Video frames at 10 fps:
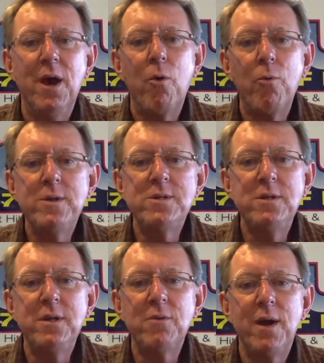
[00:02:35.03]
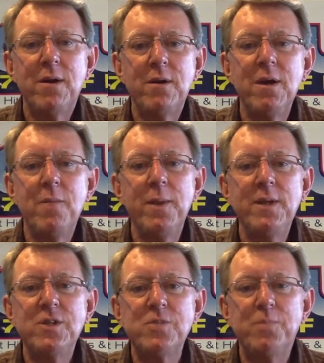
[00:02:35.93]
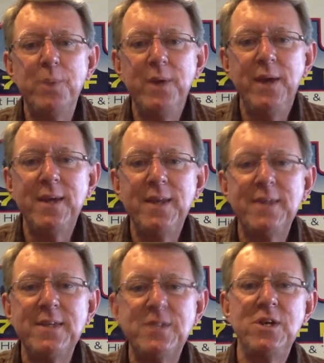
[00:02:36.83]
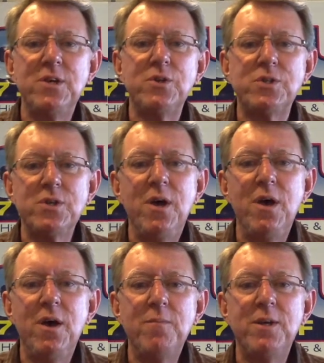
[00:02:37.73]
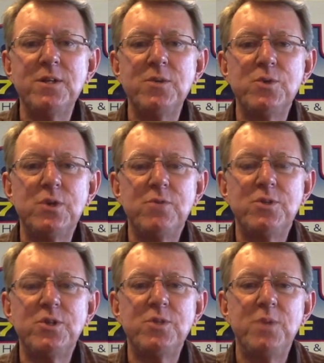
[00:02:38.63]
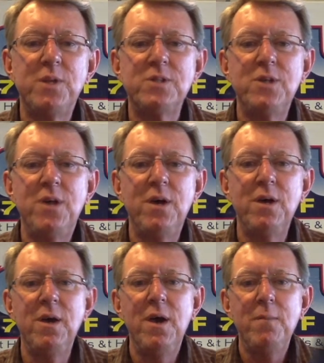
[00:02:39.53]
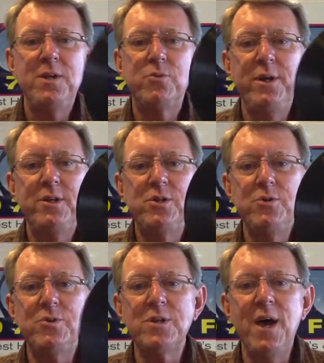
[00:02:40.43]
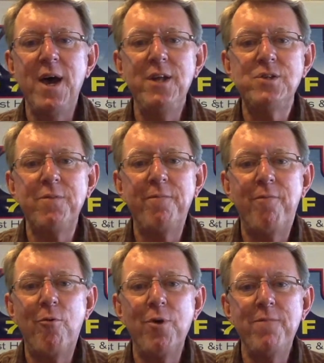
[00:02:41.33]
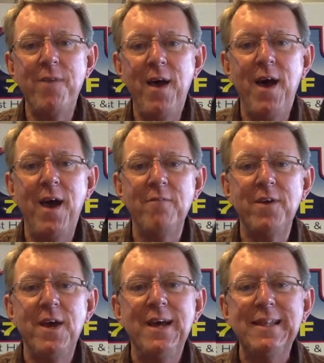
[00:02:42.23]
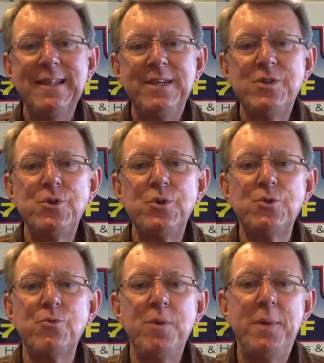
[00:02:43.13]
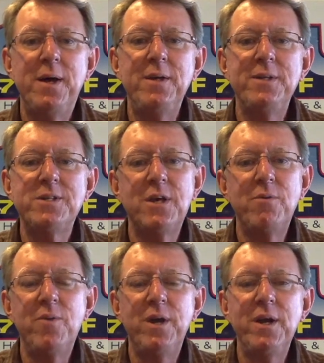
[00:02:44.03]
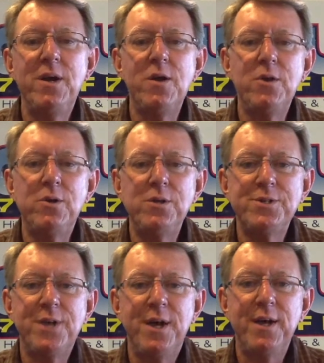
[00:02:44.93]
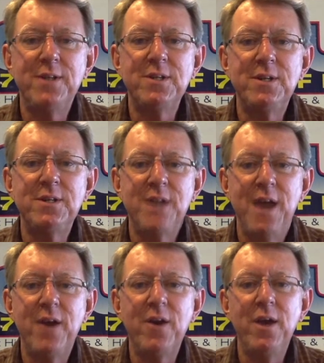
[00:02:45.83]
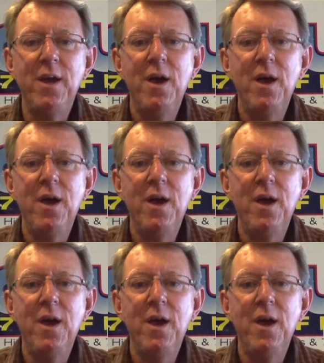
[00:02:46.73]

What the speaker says: Originally, the record company split the single song, because it was over 6 minutes long, between two sides of the 45. Listeners rebelled and said, we want to hear the whole song in its entirety.